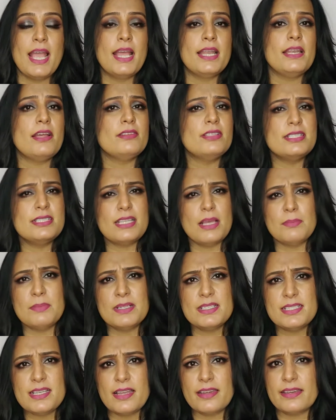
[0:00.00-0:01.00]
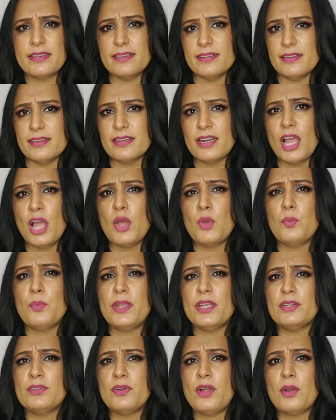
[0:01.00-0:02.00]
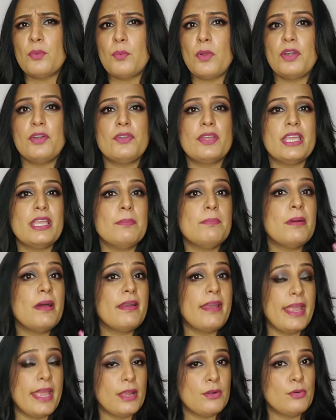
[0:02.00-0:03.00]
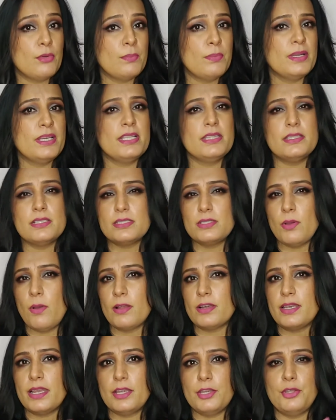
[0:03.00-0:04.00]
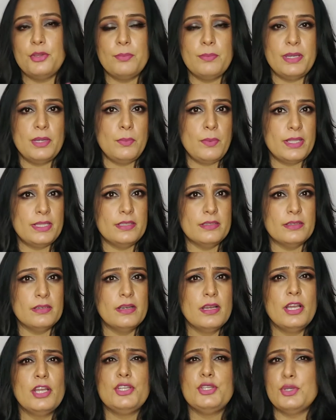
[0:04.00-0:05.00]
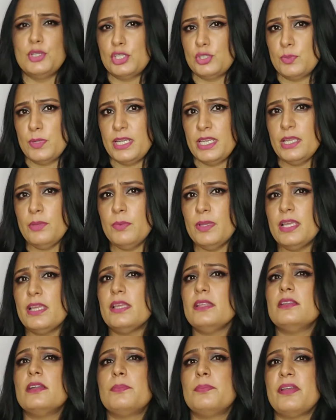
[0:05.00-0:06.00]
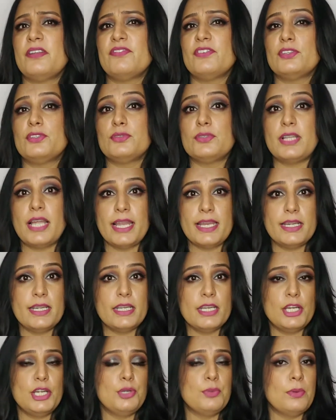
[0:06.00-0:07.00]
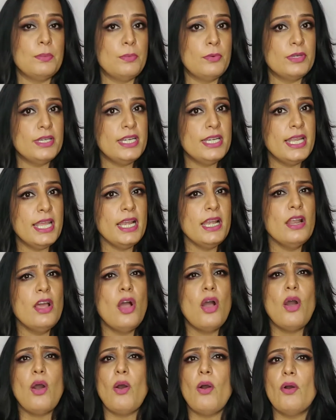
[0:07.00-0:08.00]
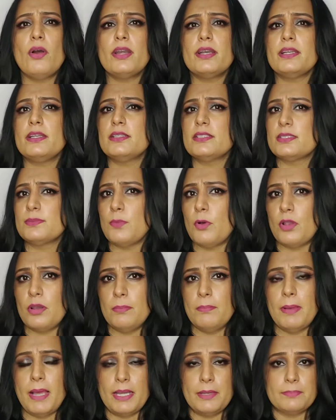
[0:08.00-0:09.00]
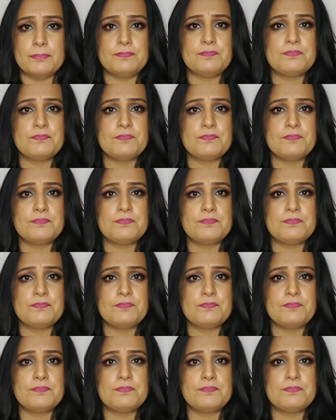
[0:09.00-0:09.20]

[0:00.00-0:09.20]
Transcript: Now the summers are here. We do not want to keep our hair open in this hot and humid weather. Usually we either prefer to tie it into a ponytail or in a small bun.